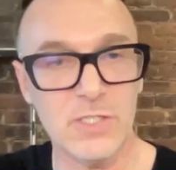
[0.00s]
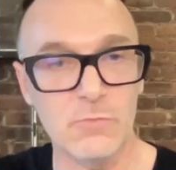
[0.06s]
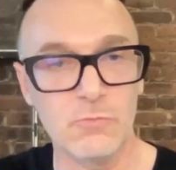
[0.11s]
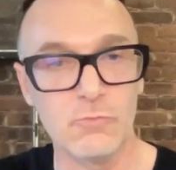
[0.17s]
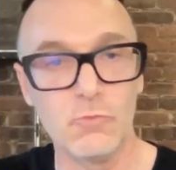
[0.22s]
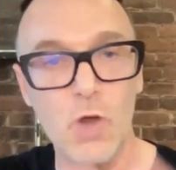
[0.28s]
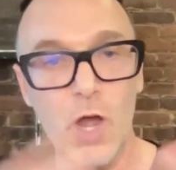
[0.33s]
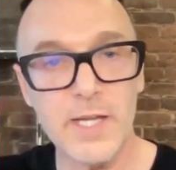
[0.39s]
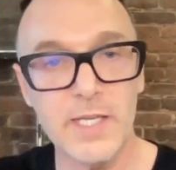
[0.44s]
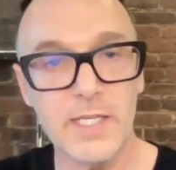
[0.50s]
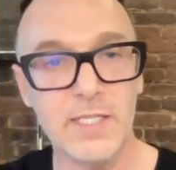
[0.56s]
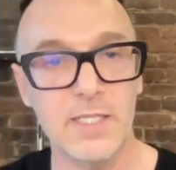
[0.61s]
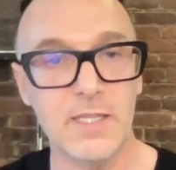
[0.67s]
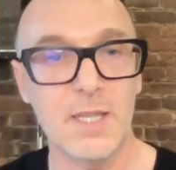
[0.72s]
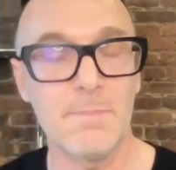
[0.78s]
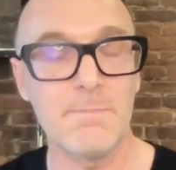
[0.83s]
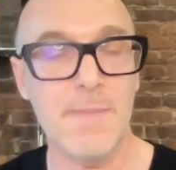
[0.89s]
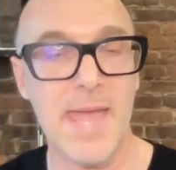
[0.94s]
the running and
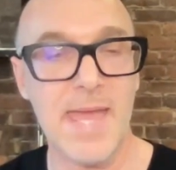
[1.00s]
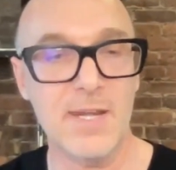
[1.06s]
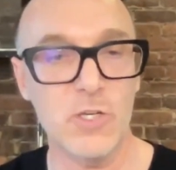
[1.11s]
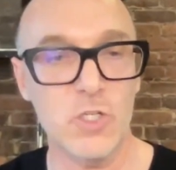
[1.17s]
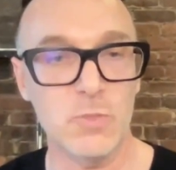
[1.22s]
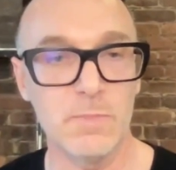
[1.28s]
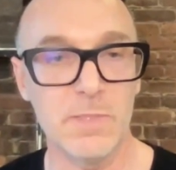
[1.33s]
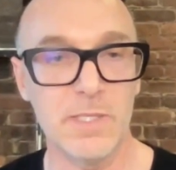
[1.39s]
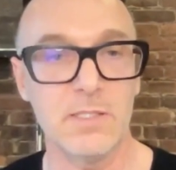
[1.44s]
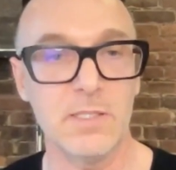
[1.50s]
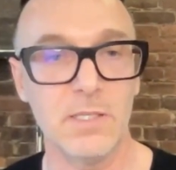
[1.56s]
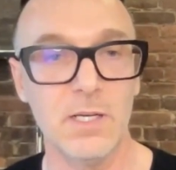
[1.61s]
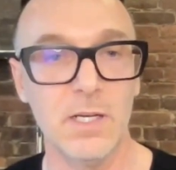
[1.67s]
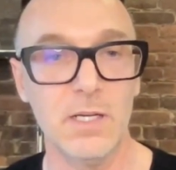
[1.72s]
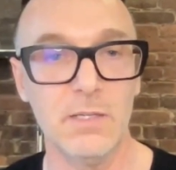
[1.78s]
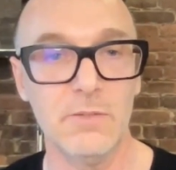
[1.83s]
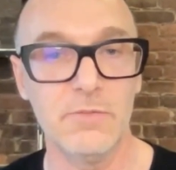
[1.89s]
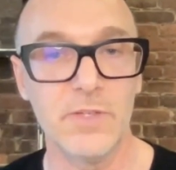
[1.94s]
the management
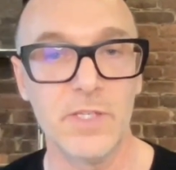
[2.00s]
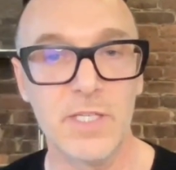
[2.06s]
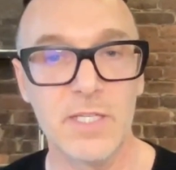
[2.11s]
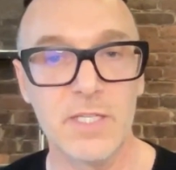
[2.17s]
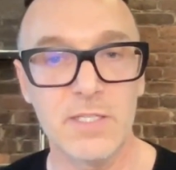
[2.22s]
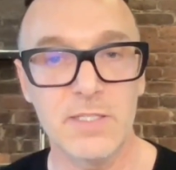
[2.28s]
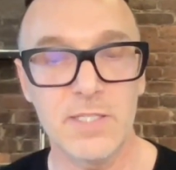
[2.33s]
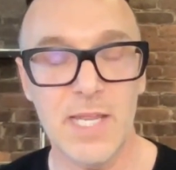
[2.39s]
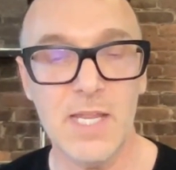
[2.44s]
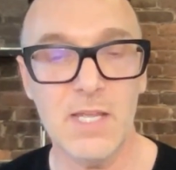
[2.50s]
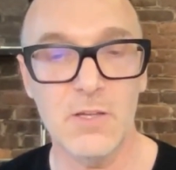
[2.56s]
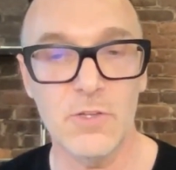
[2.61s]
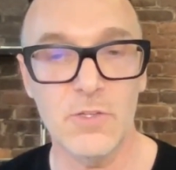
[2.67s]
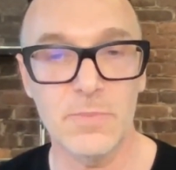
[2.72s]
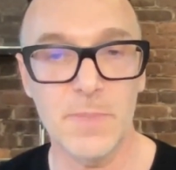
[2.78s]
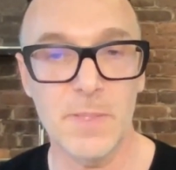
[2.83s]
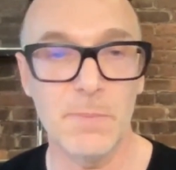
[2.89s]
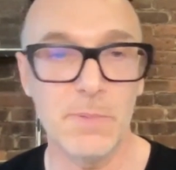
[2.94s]
of
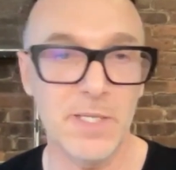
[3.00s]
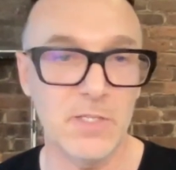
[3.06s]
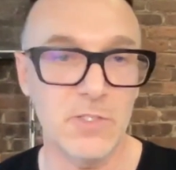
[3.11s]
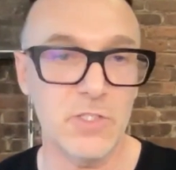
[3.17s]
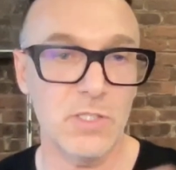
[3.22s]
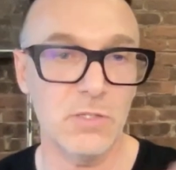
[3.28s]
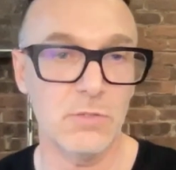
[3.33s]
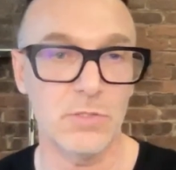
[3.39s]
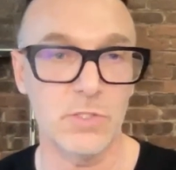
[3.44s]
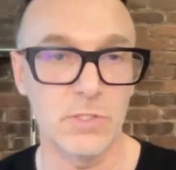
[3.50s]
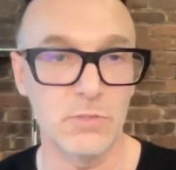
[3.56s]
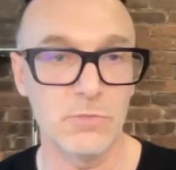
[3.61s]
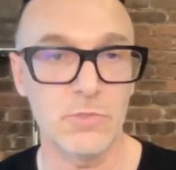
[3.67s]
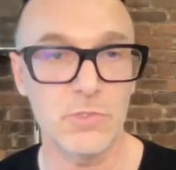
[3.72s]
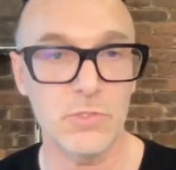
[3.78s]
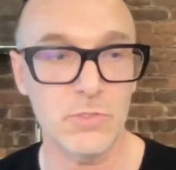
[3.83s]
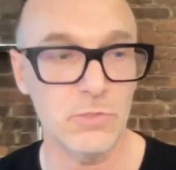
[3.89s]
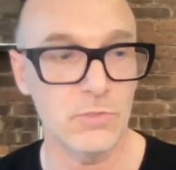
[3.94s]
sales, people get so
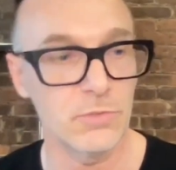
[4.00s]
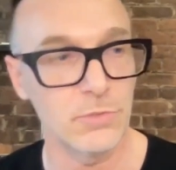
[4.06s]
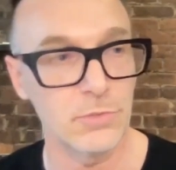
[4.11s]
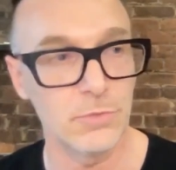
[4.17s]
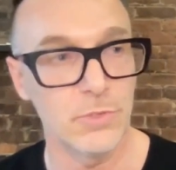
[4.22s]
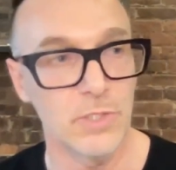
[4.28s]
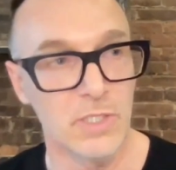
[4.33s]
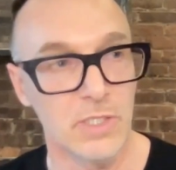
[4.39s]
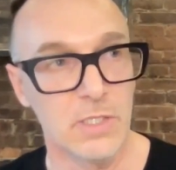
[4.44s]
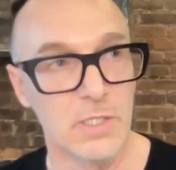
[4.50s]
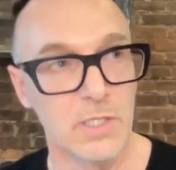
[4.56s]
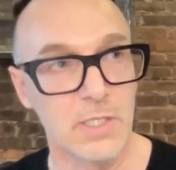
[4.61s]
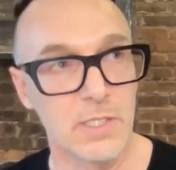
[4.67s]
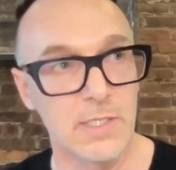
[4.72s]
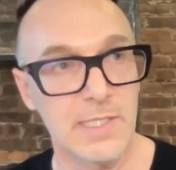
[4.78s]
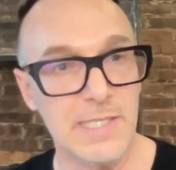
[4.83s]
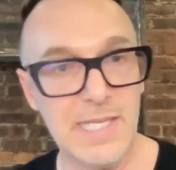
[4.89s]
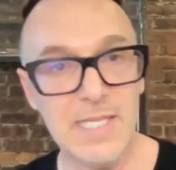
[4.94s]
used to
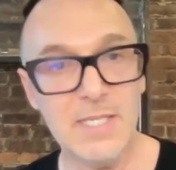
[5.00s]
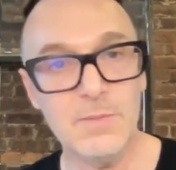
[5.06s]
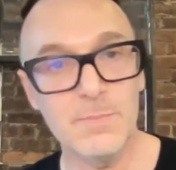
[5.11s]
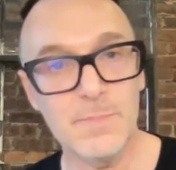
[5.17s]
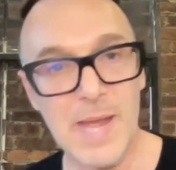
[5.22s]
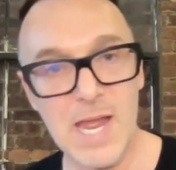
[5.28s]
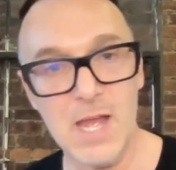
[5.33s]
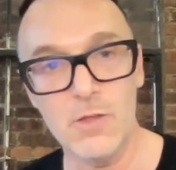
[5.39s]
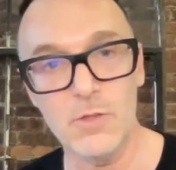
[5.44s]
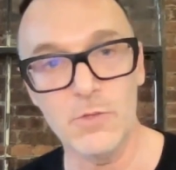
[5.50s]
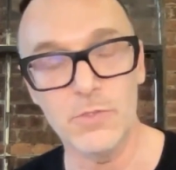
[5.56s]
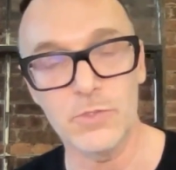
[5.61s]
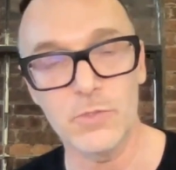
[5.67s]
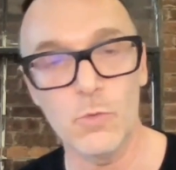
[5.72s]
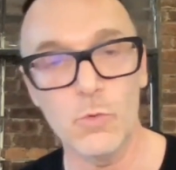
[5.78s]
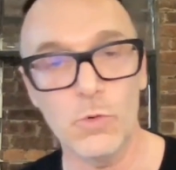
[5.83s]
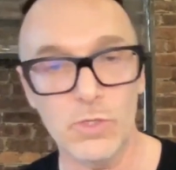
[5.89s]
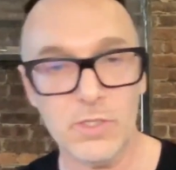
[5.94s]
inbound
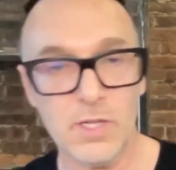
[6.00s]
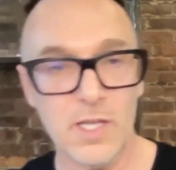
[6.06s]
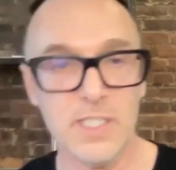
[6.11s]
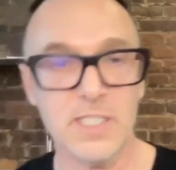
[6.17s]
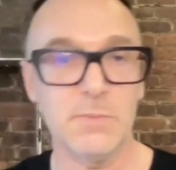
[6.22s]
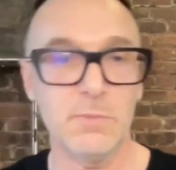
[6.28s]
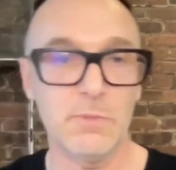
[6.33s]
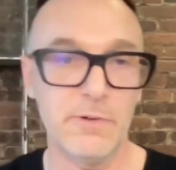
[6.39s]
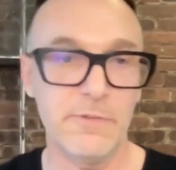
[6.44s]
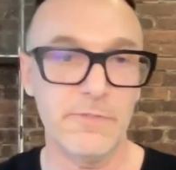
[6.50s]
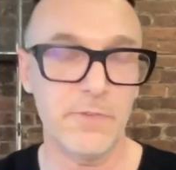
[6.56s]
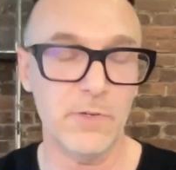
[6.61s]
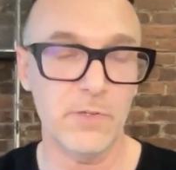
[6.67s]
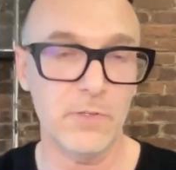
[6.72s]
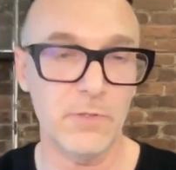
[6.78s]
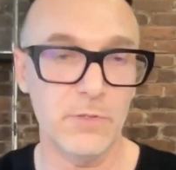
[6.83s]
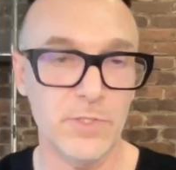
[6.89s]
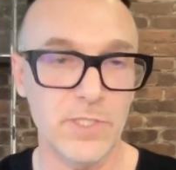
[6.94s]
or customer
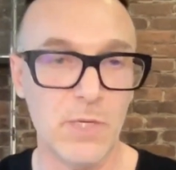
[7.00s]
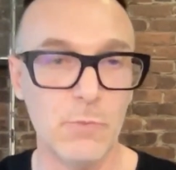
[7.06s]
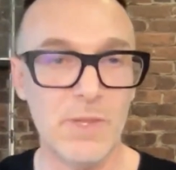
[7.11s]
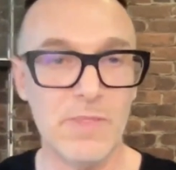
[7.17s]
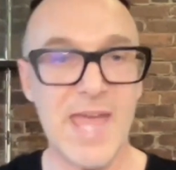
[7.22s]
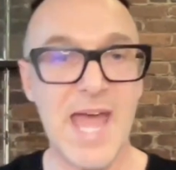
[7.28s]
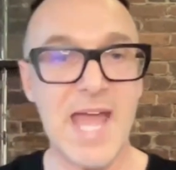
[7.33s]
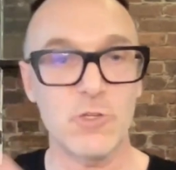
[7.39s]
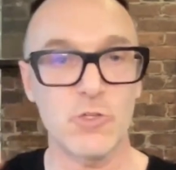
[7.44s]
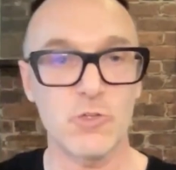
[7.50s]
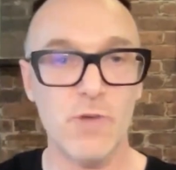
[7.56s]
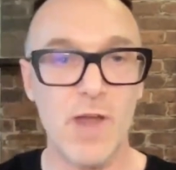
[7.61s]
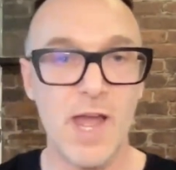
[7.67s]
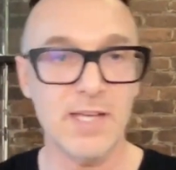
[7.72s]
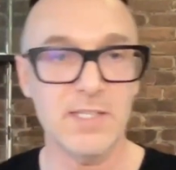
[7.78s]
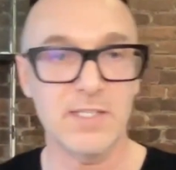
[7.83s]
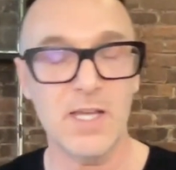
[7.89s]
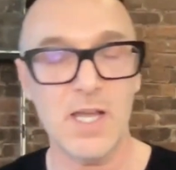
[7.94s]
referrals. And when that
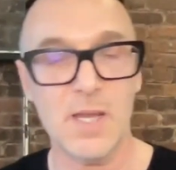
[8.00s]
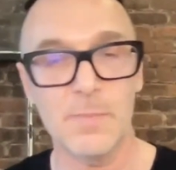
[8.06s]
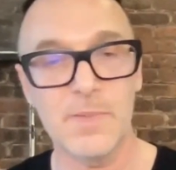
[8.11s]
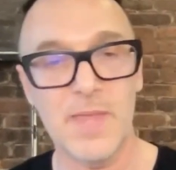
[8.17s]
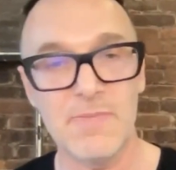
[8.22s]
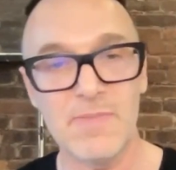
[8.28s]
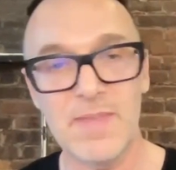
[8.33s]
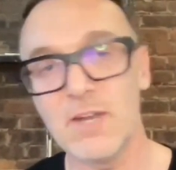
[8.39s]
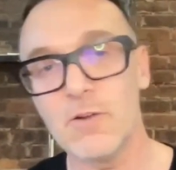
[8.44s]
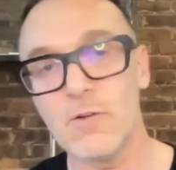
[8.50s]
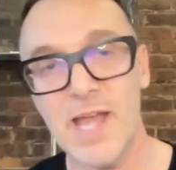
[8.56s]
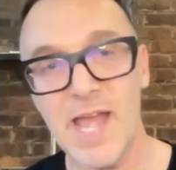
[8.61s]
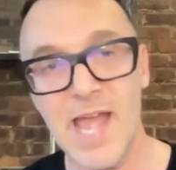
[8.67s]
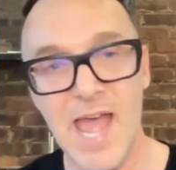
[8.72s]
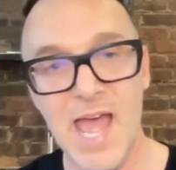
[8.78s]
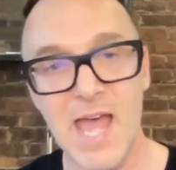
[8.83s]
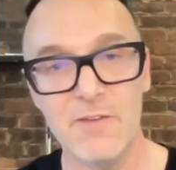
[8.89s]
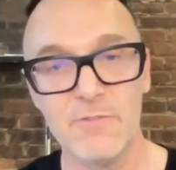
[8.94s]
dries up and they don't
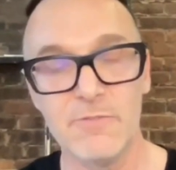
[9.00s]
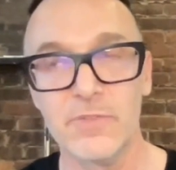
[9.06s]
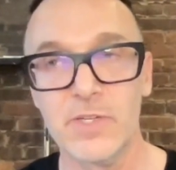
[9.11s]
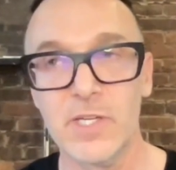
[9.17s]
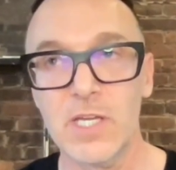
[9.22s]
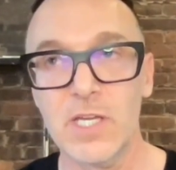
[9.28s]
have